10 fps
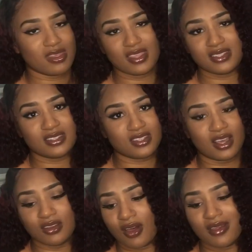that this is
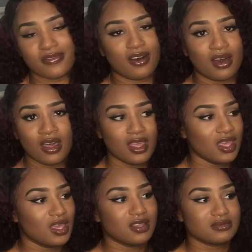done over
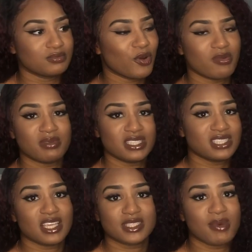probably
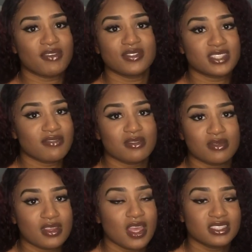six months
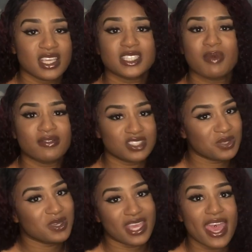
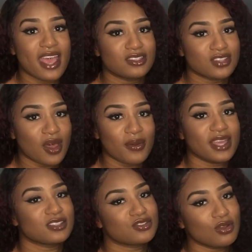to a year. So
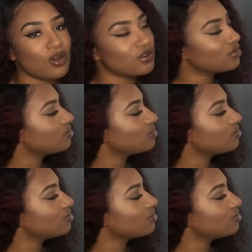it's not,